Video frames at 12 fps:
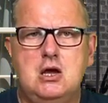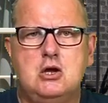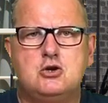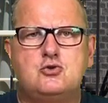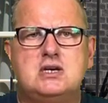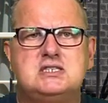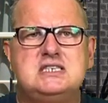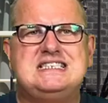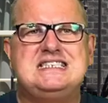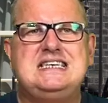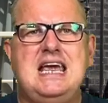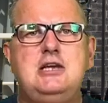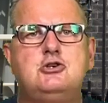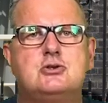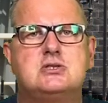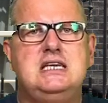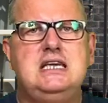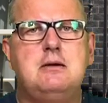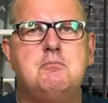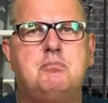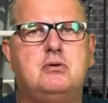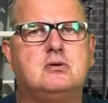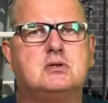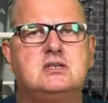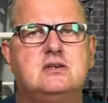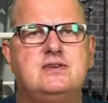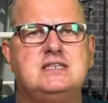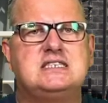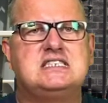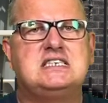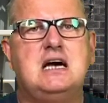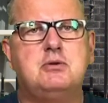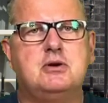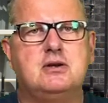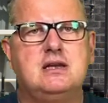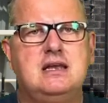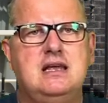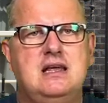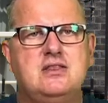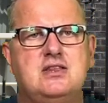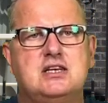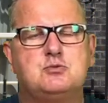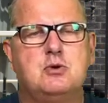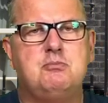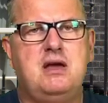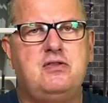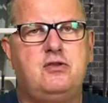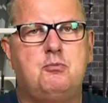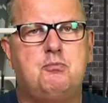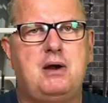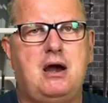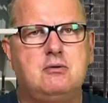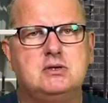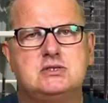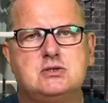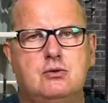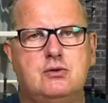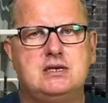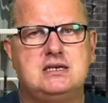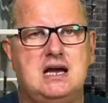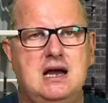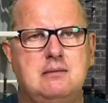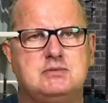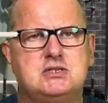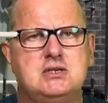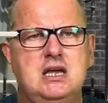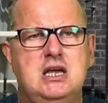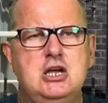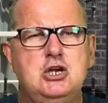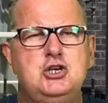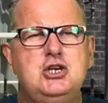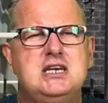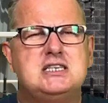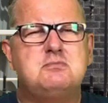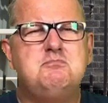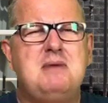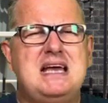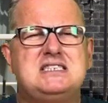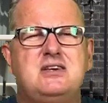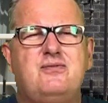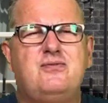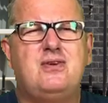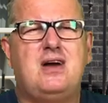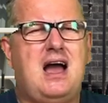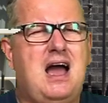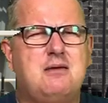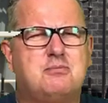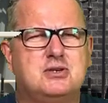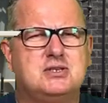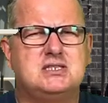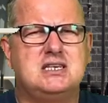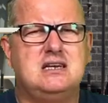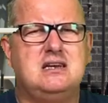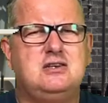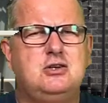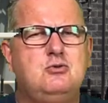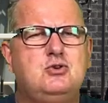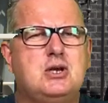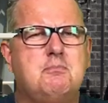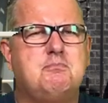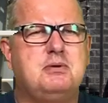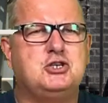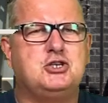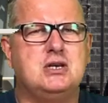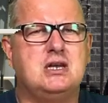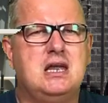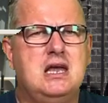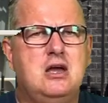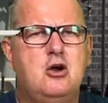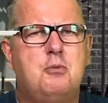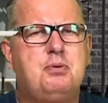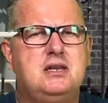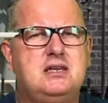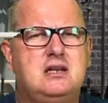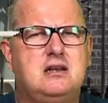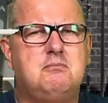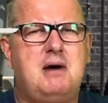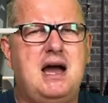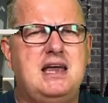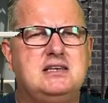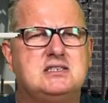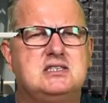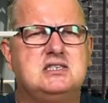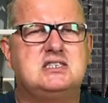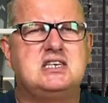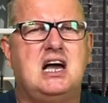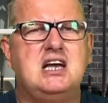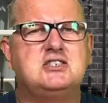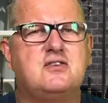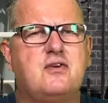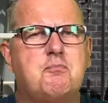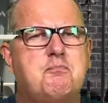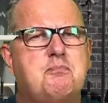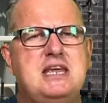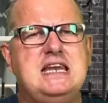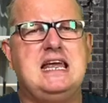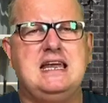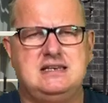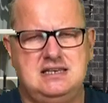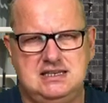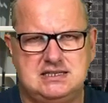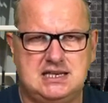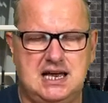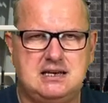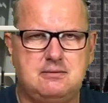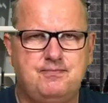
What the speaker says: Truss is dangerously impulsive and stubborn. That's what Matthew Paris told the Times. She has massive hubris and huge ambition. Her political mind is the size of a pinhead, he said.